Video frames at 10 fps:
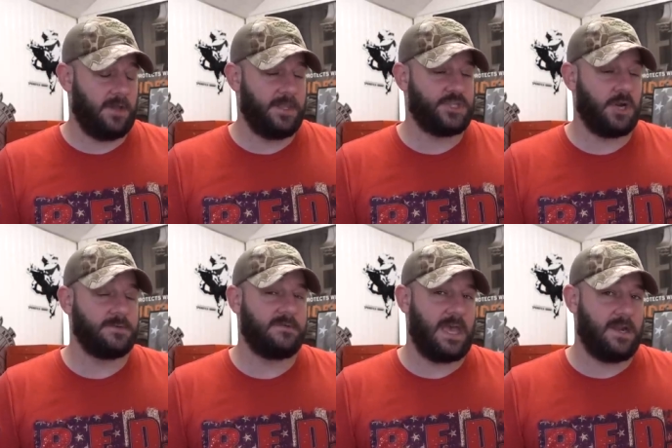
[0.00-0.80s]
on the
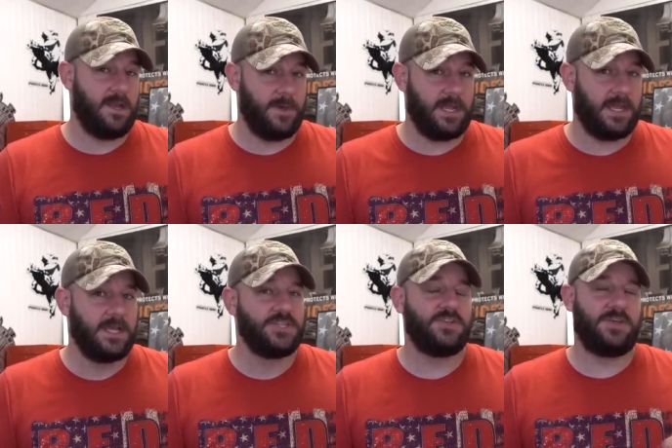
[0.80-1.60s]
terms of anonymity
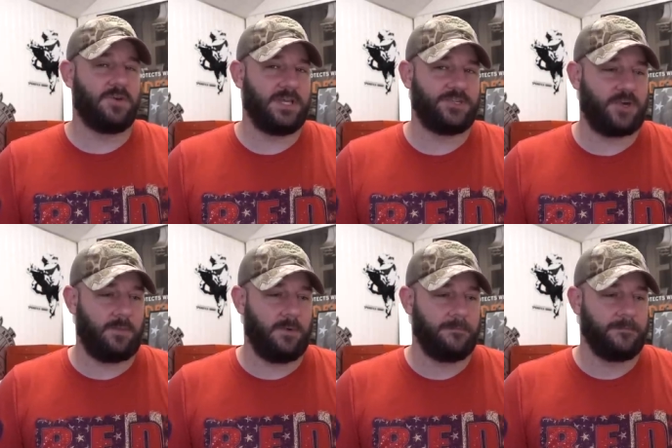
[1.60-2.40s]
so they don't get in
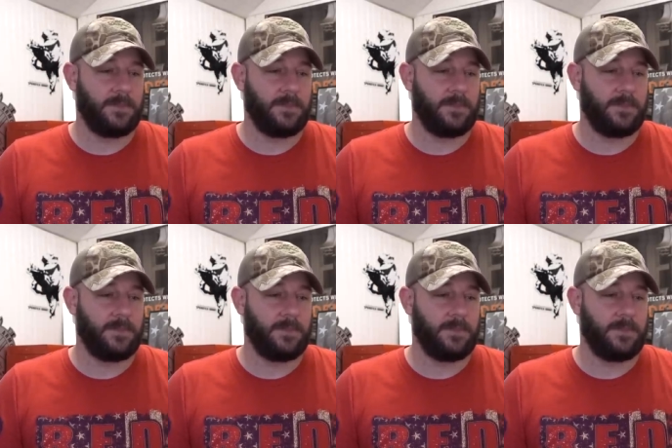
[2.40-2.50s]
trouble.